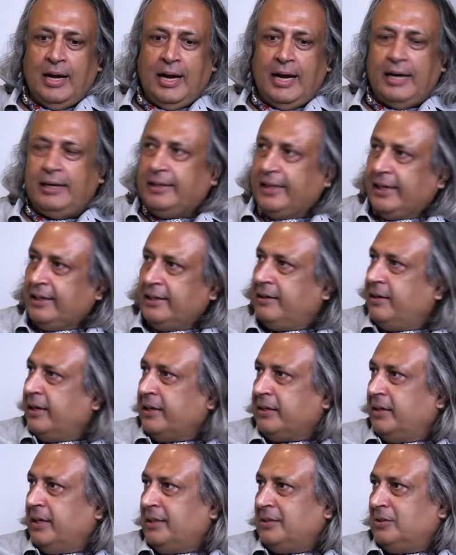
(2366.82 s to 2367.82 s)
And they didn't
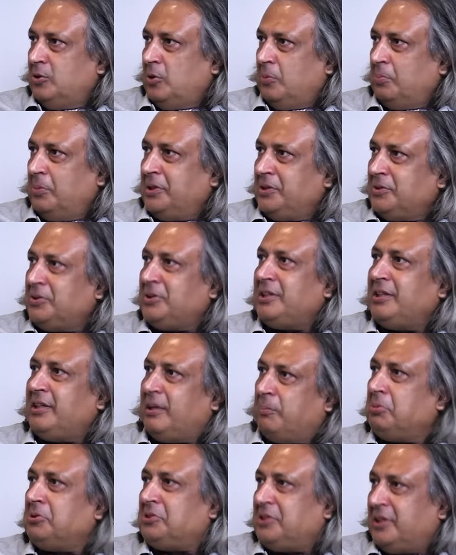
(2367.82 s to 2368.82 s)
recognize the government. They said
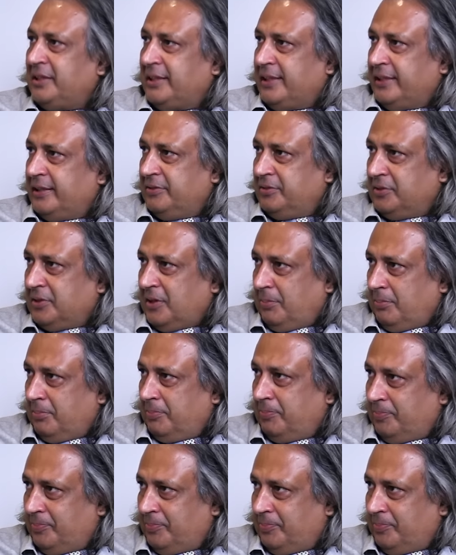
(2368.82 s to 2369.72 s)
representatives come.